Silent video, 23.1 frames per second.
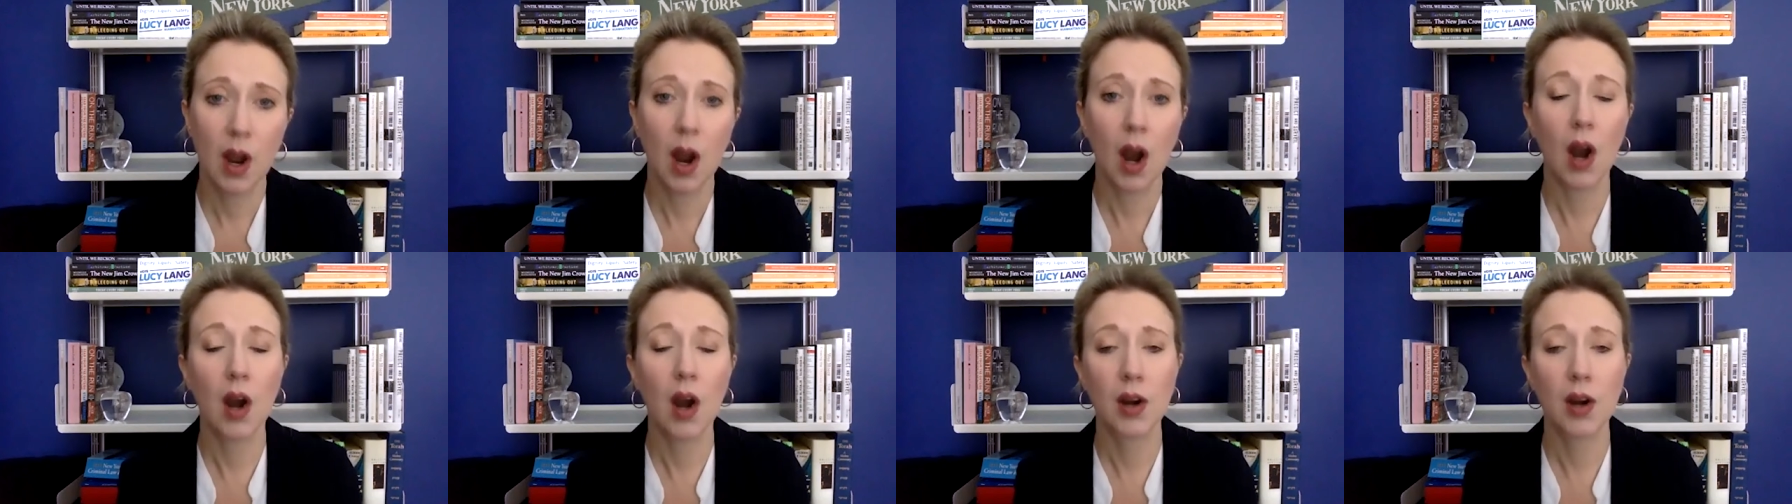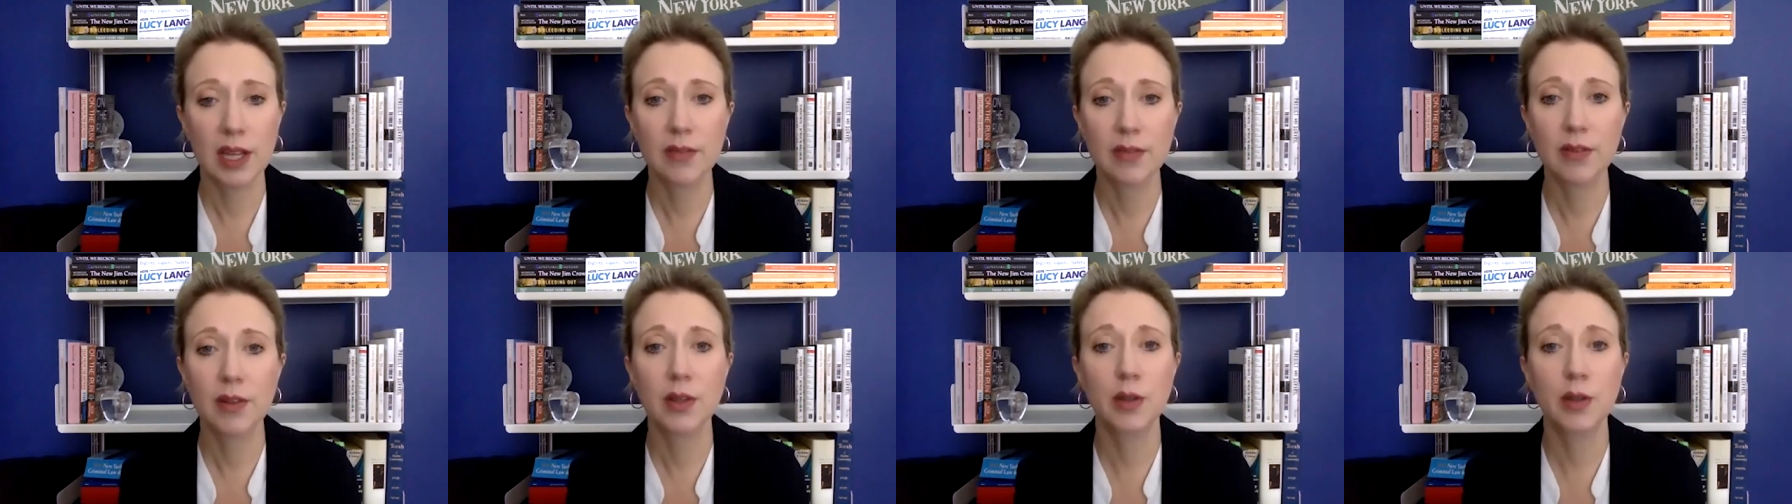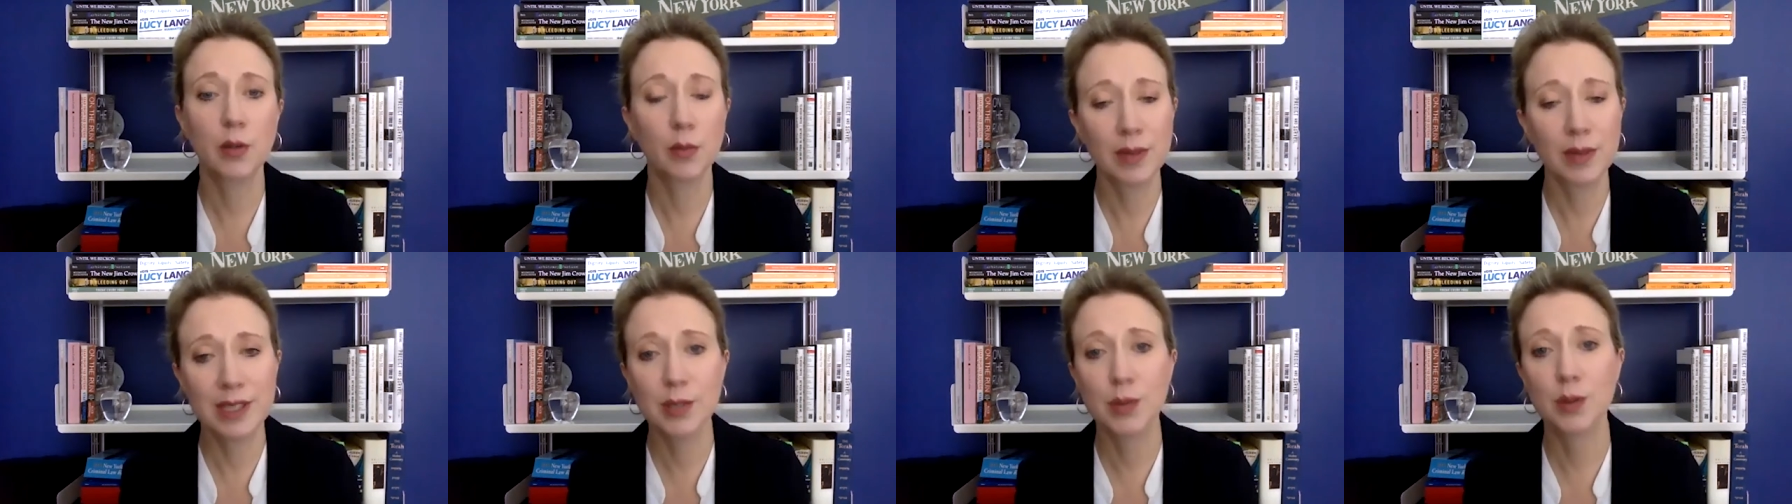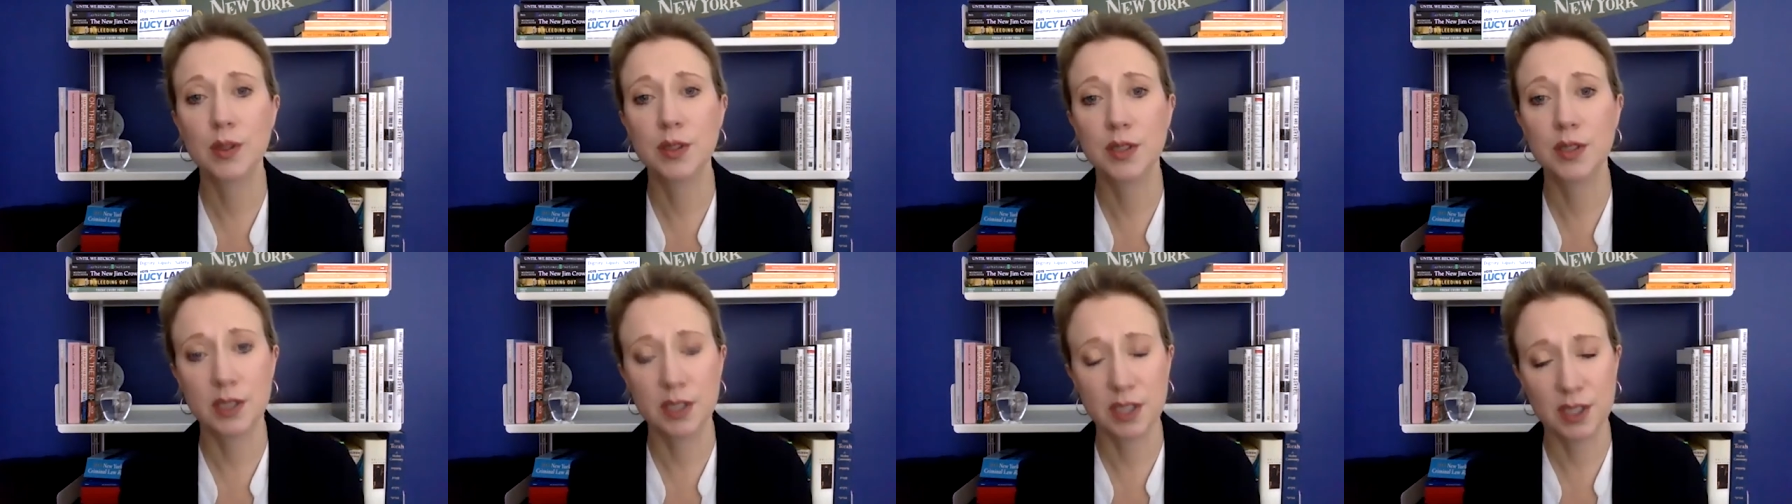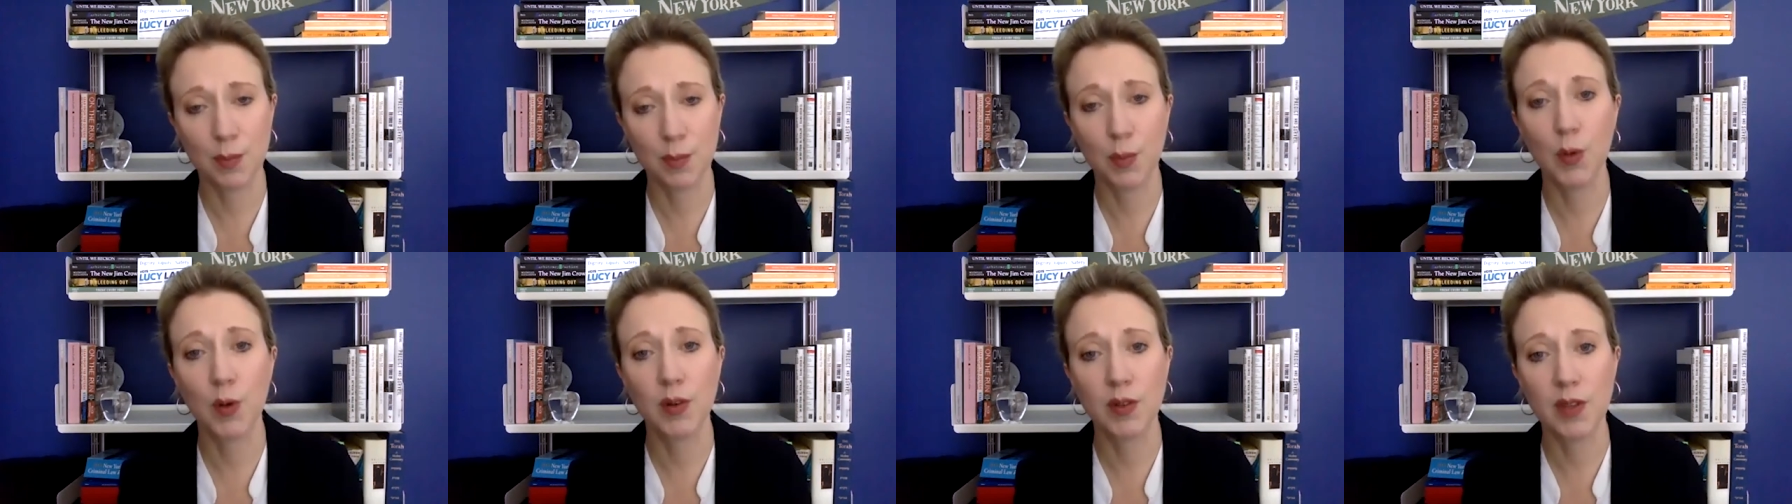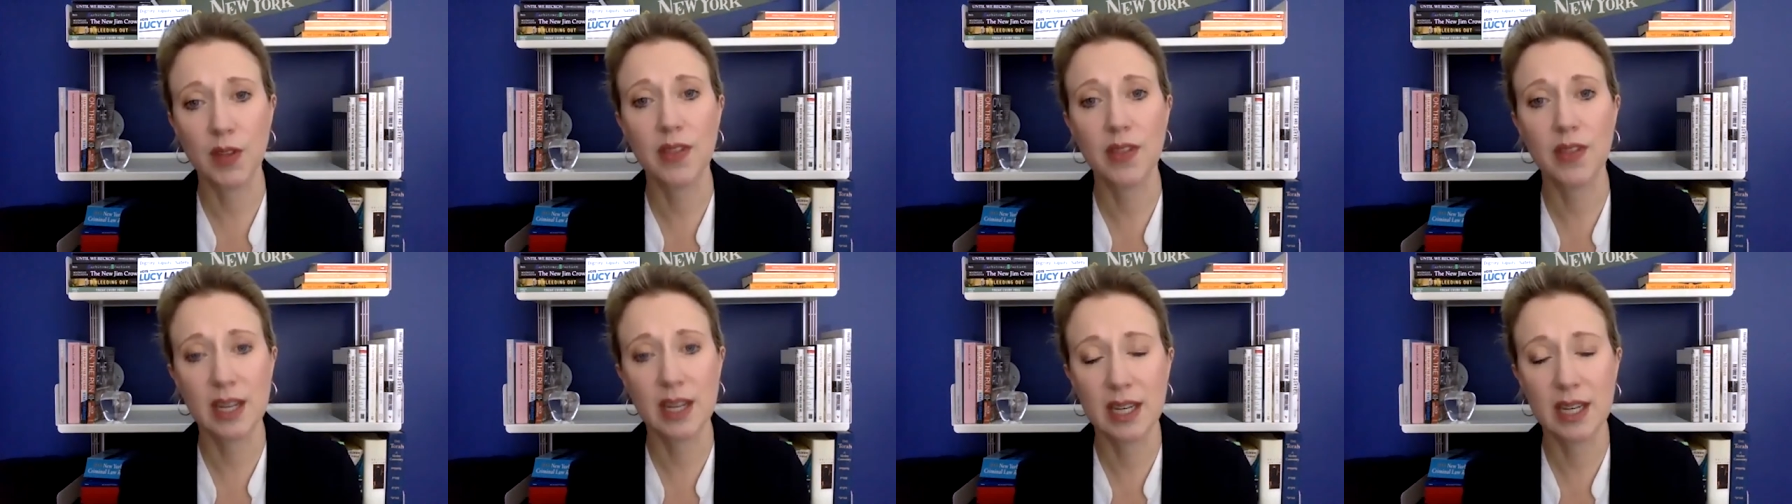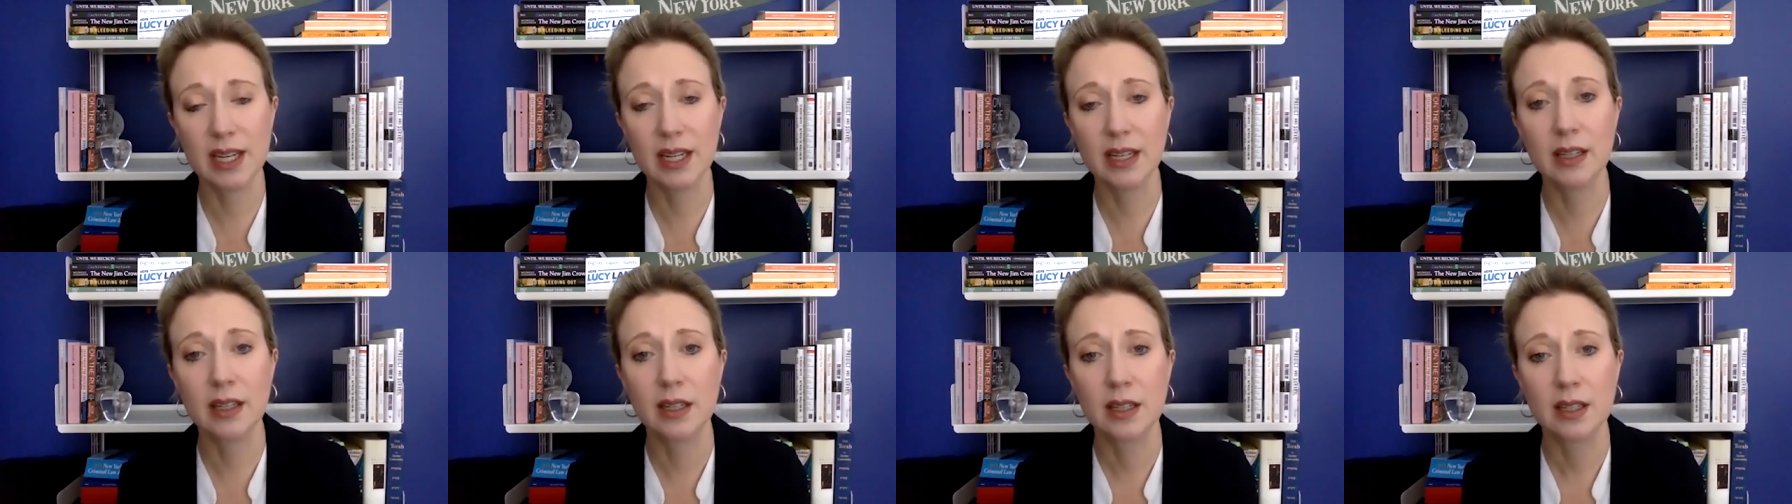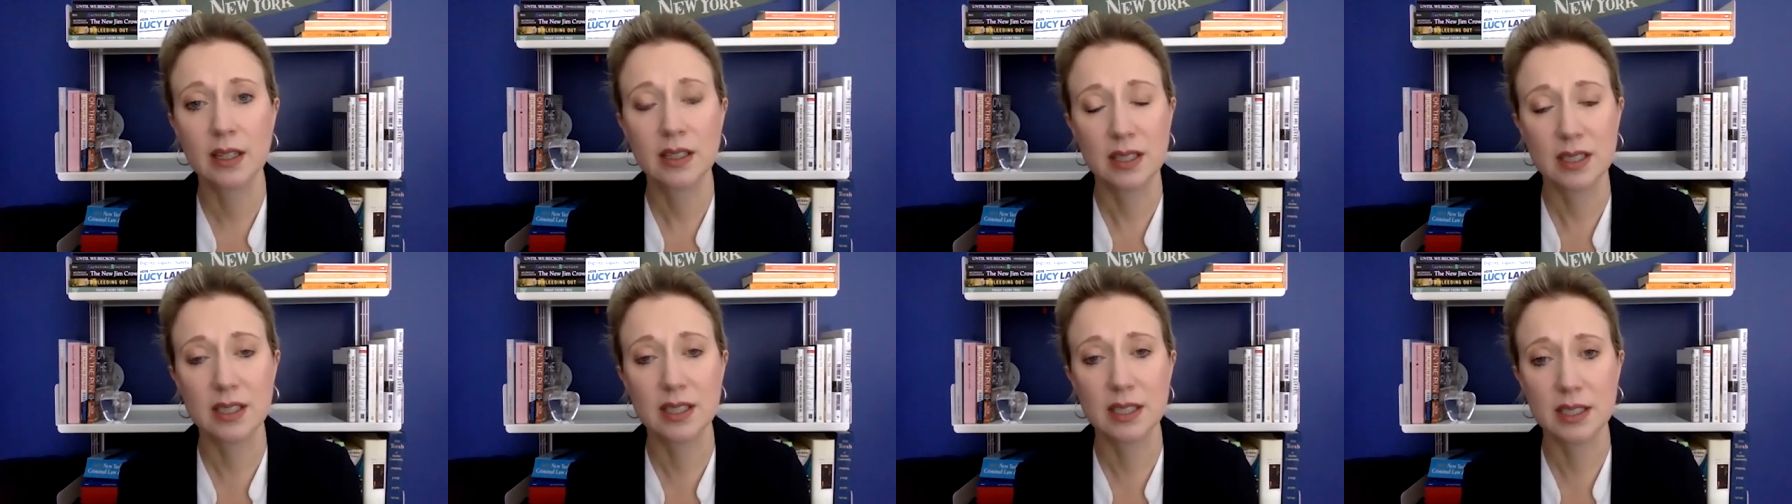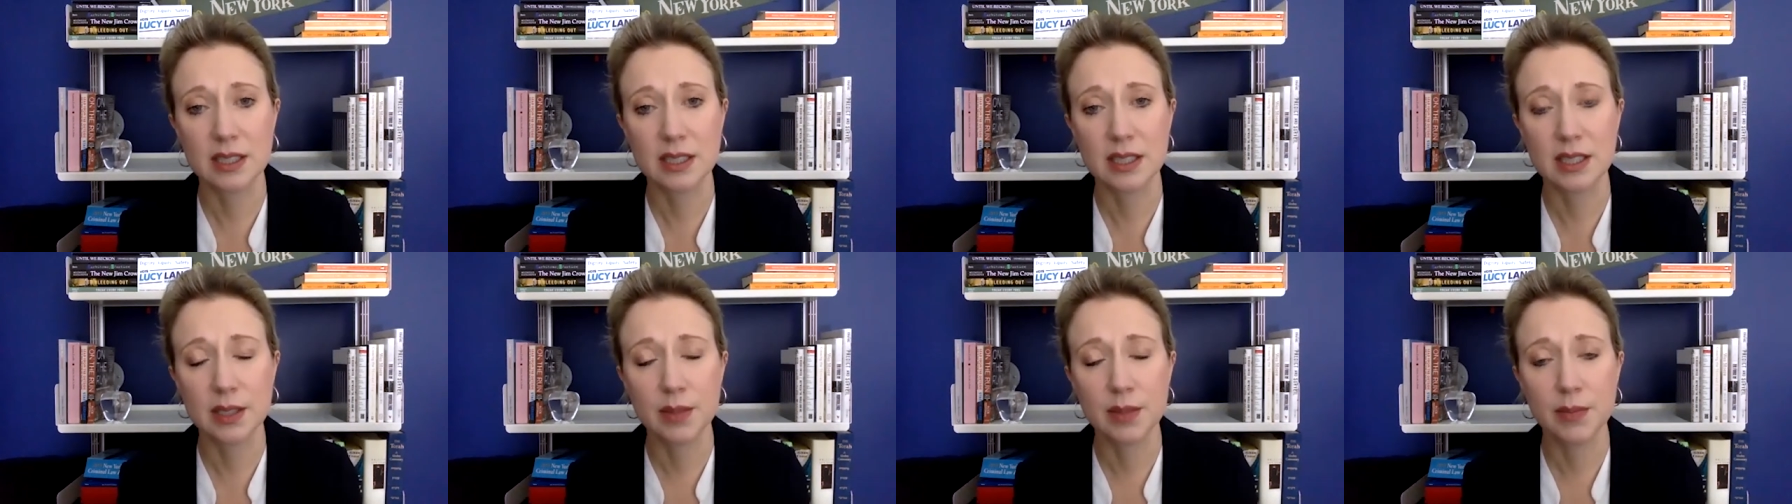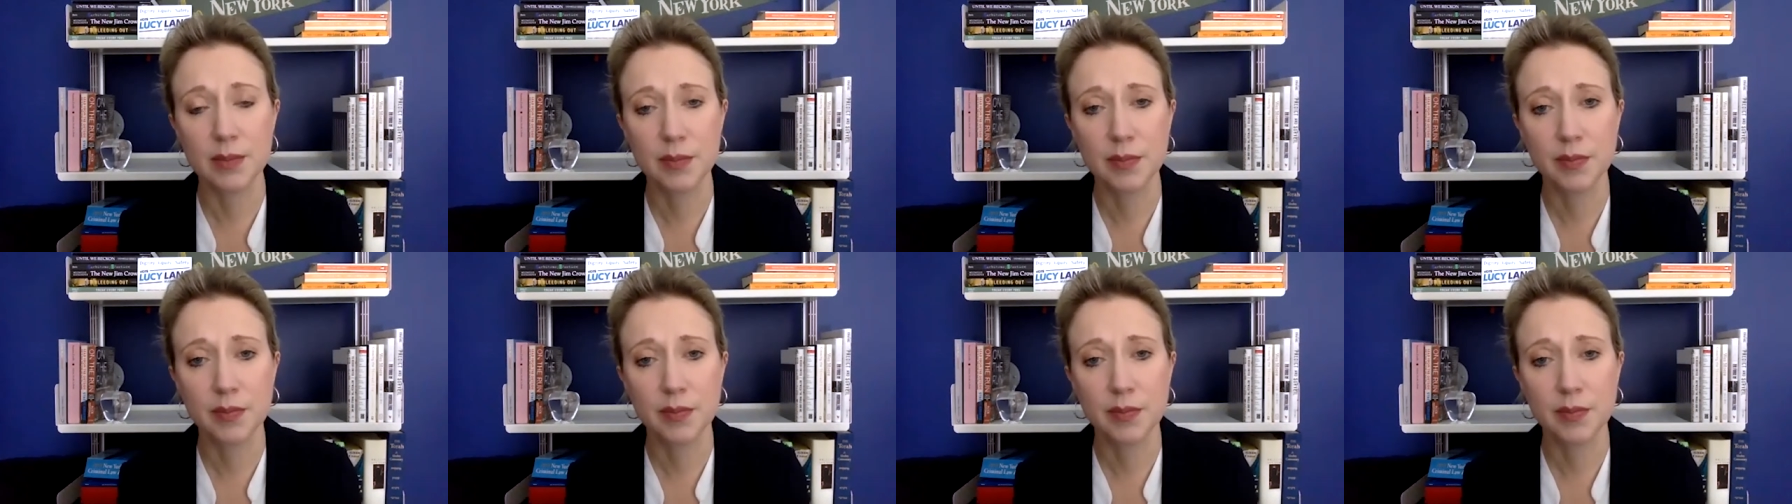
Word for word: are given the resource and support that they need to succeed.